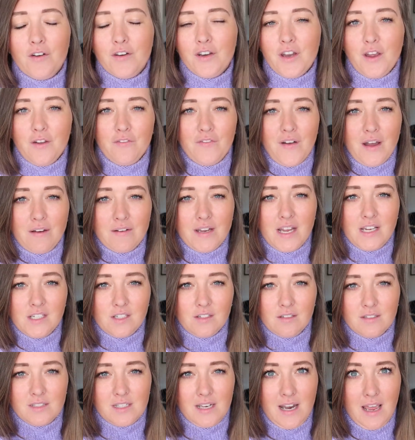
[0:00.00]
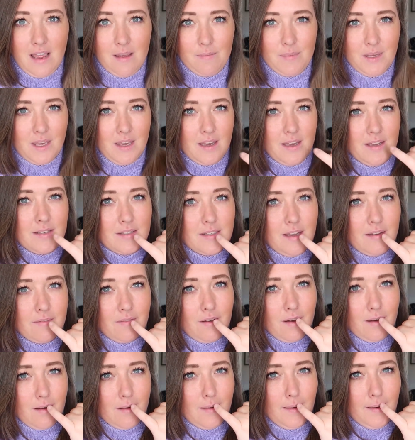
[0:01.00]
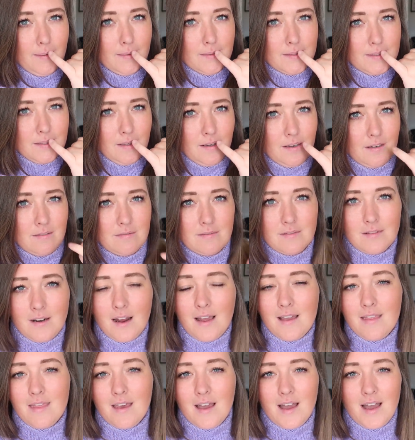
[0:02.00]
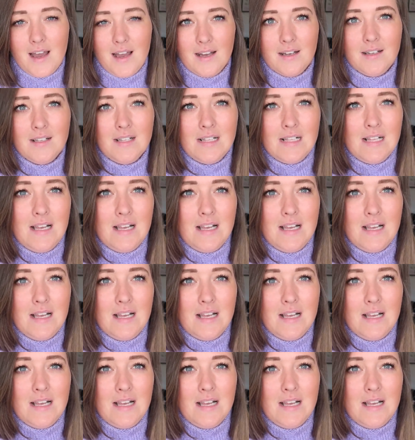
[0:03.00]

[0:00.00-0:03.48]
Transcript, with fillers: Got no foundation on today because I've got a cold sore right there